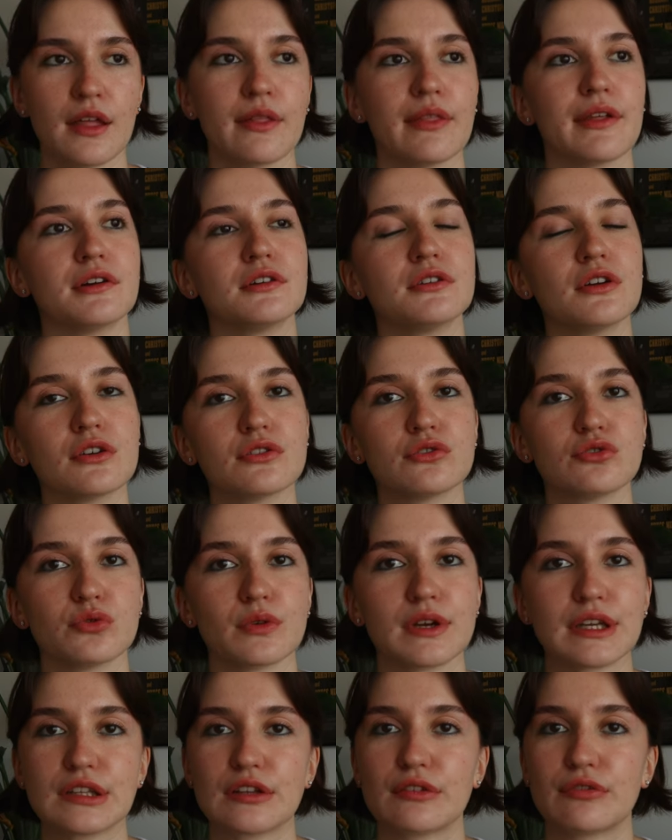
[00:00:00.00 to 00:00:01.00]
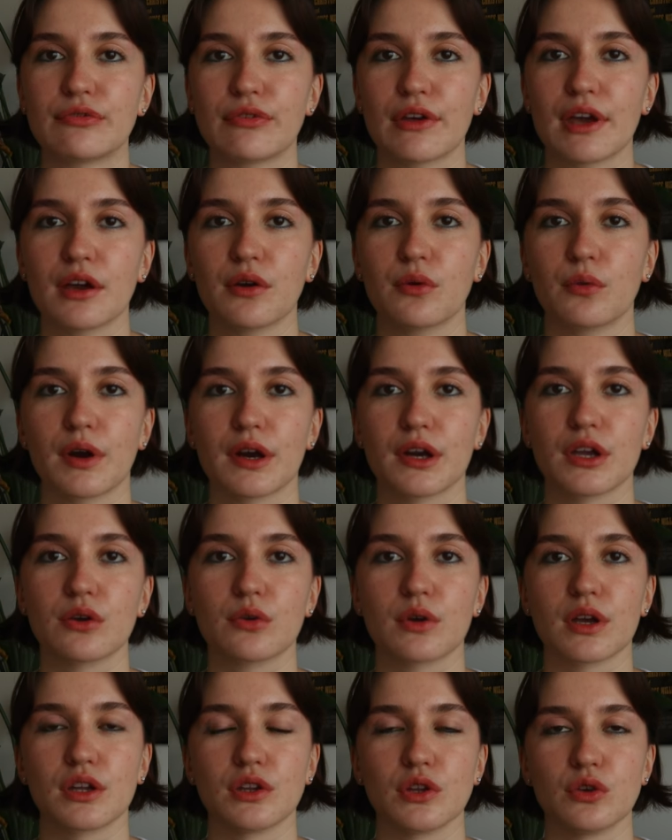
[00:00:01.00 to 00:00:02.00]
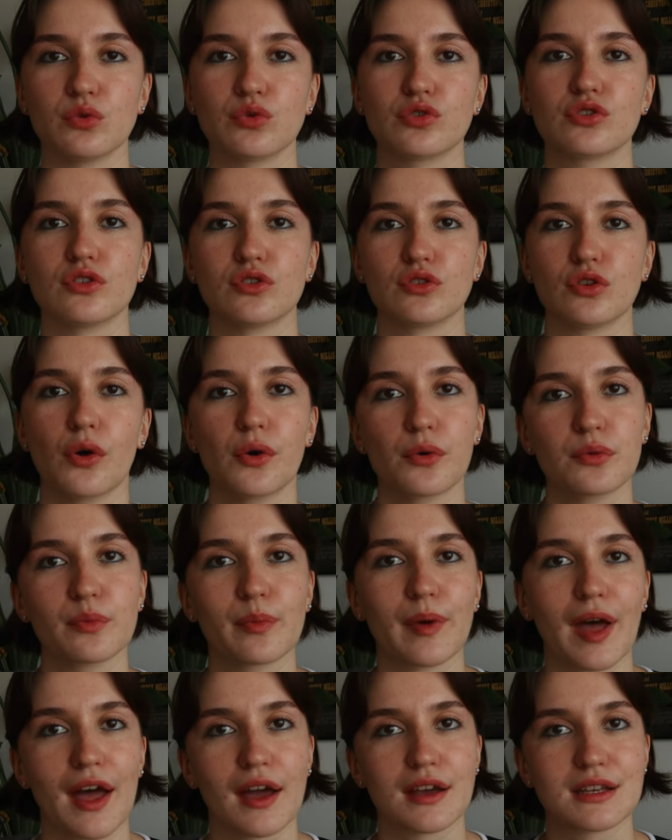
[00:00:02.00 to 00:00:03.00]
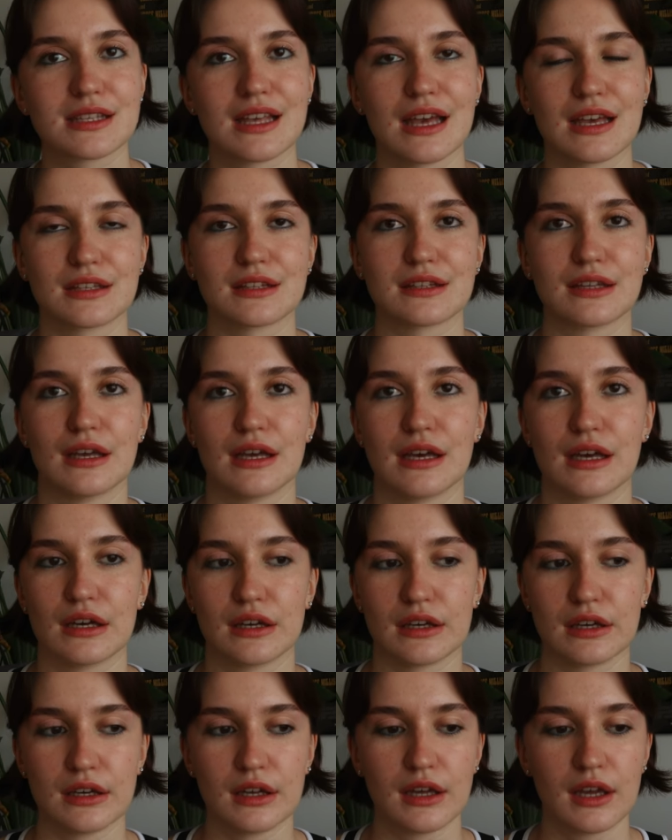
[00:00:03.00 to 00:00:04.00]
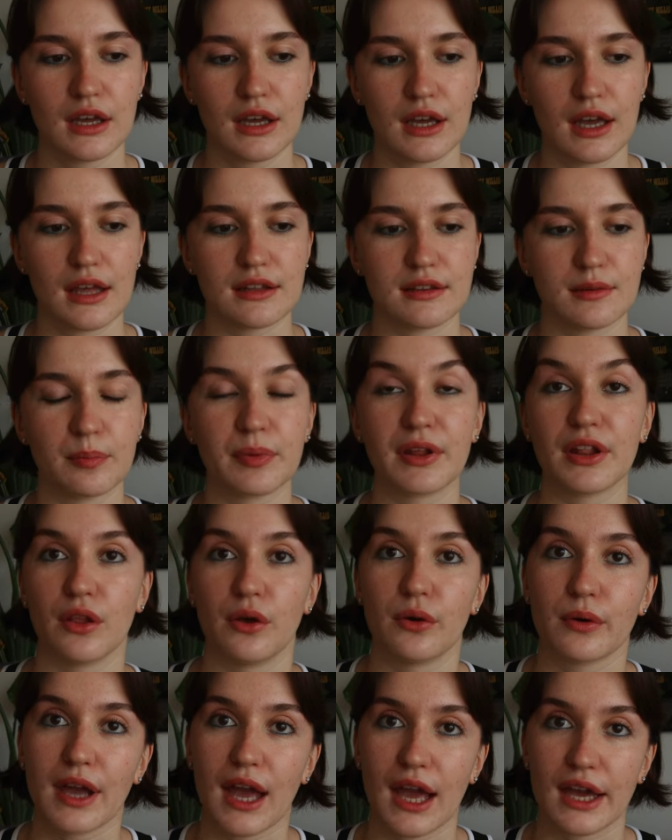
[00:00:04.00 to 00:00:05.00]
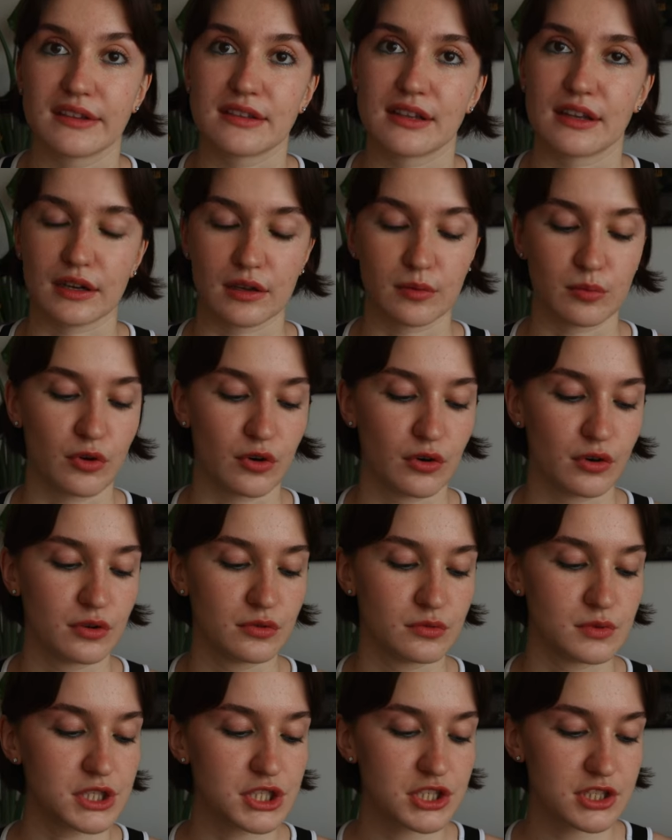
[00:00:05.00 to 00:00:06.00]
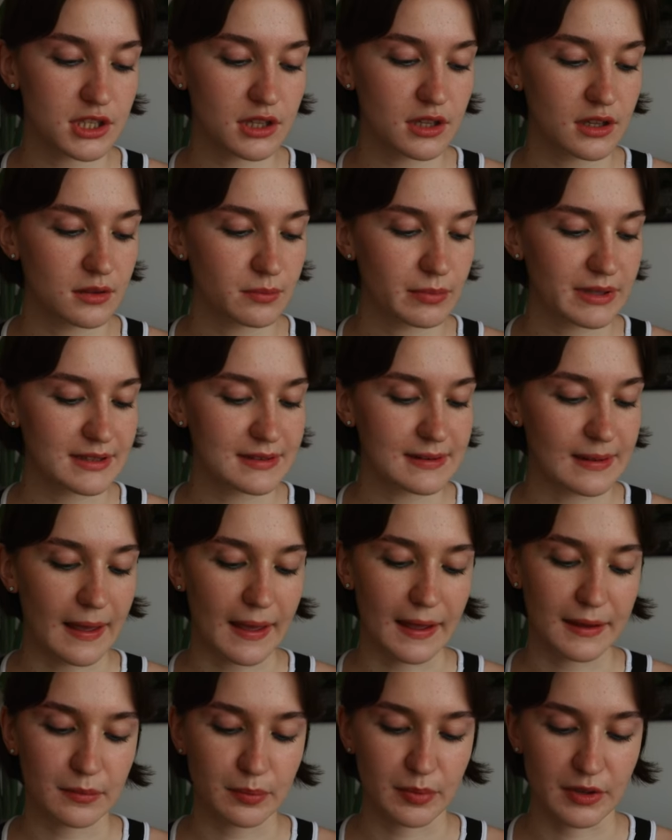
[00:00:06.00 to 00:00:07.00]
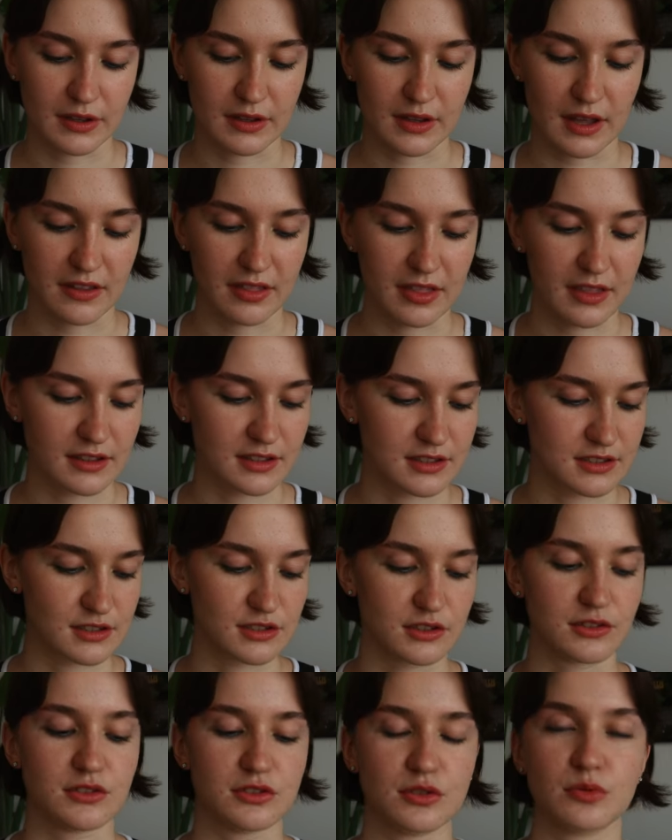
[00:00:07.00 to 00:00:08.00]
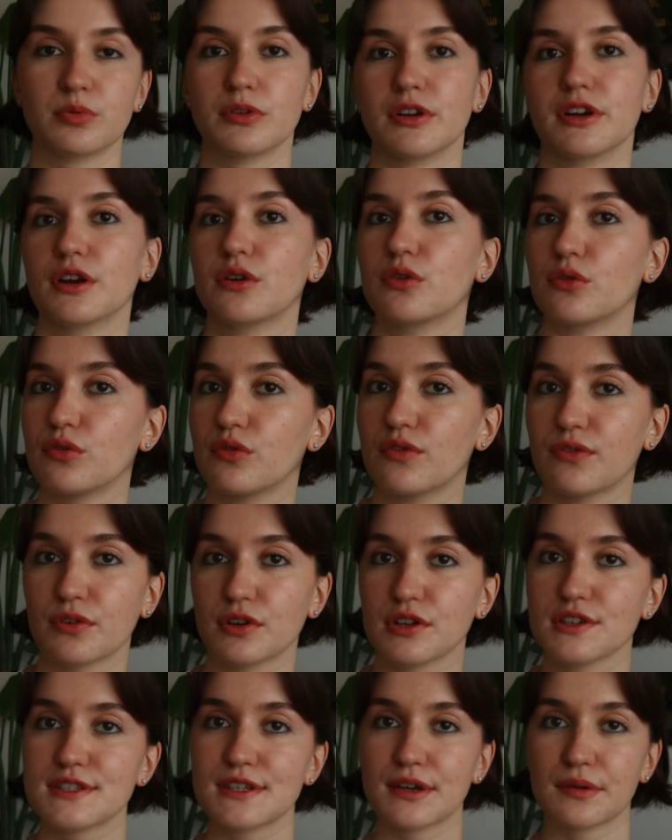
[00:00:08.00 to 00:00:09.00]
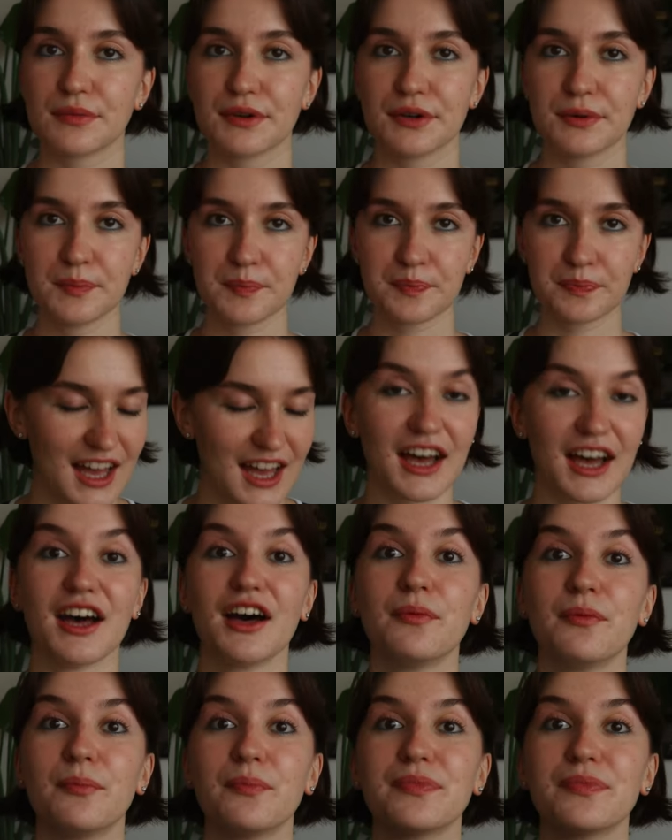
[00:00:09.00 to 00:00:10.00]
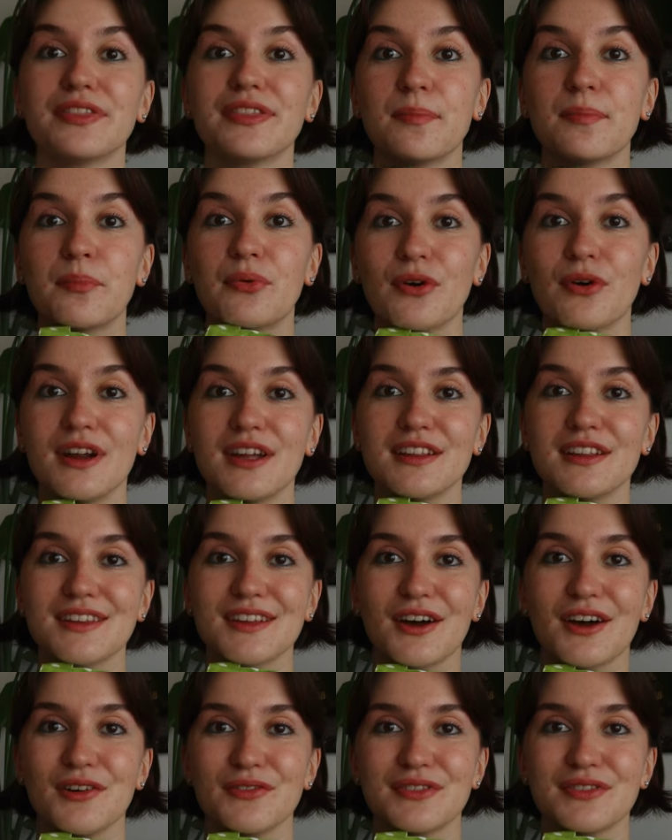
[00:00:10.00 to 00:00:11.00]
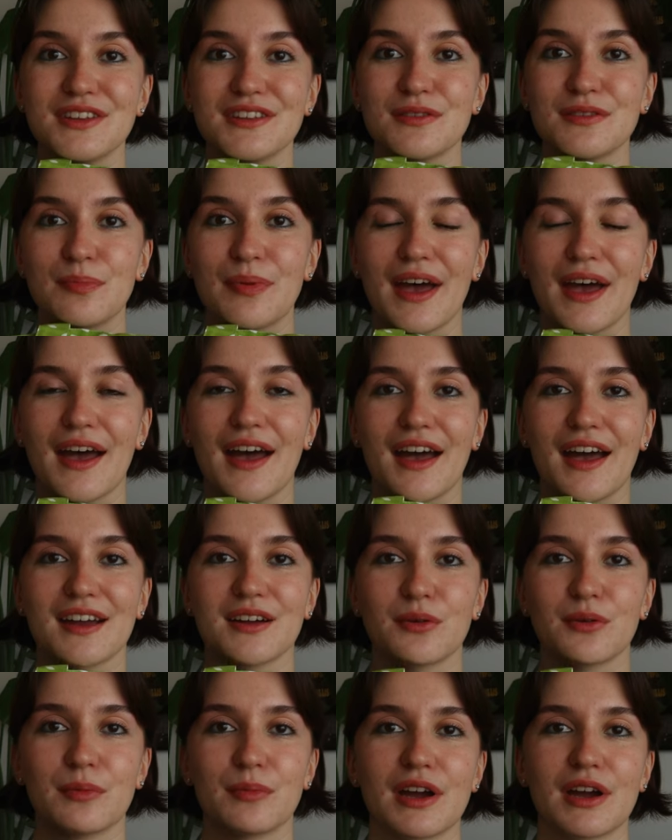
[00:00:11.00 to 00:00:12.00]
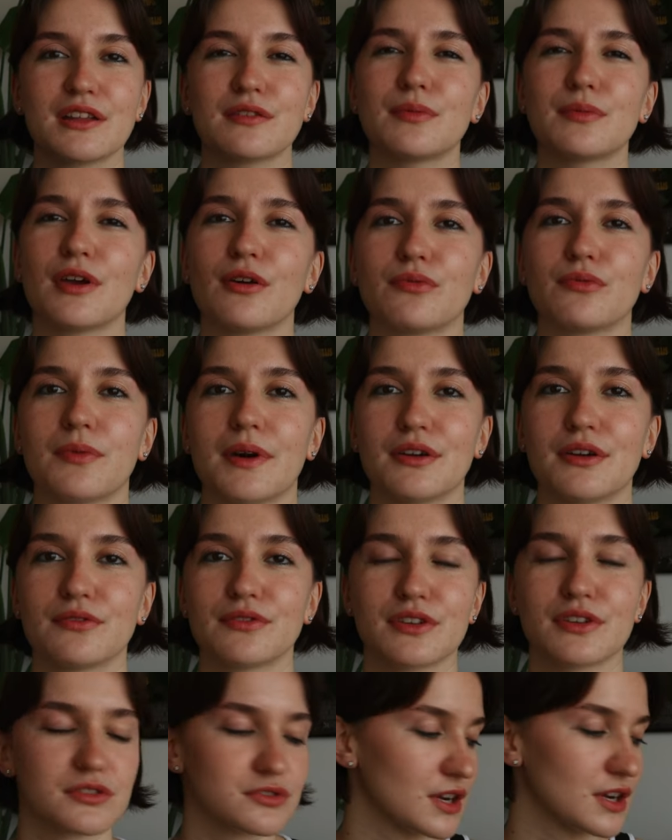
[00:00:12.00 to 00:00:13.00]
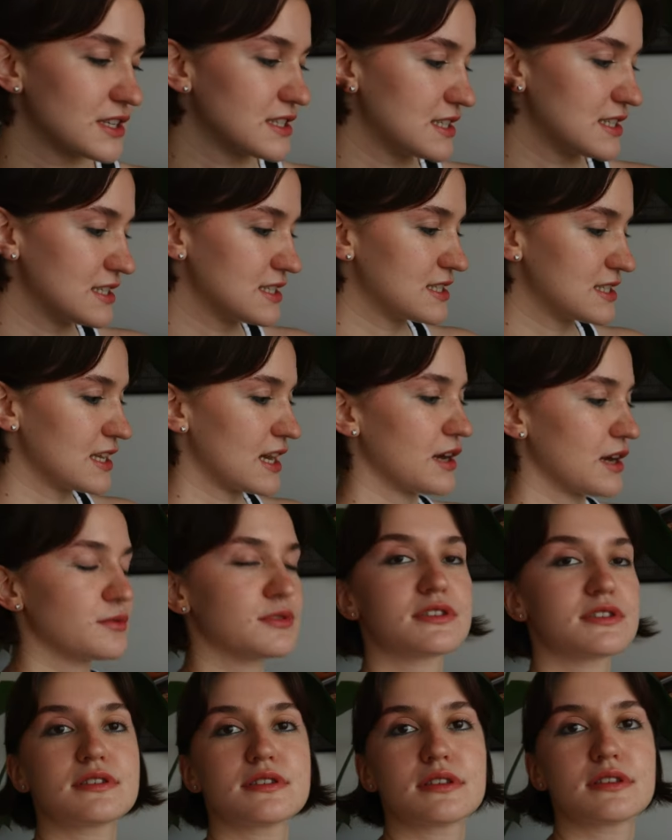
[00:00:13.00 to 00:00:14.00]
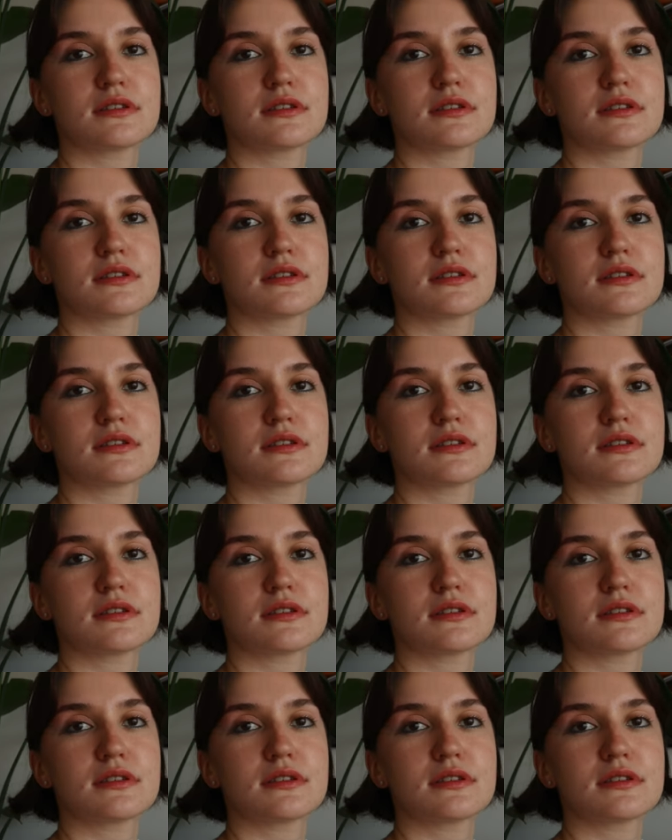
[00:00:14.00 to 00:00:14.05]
They're not doing the thing where you can use the tote bags as a pillowcase anymore, which is a little bit sad, but I think this is also pretty cool for the summer. The print of this bag reminds me of one of the dresses that I was...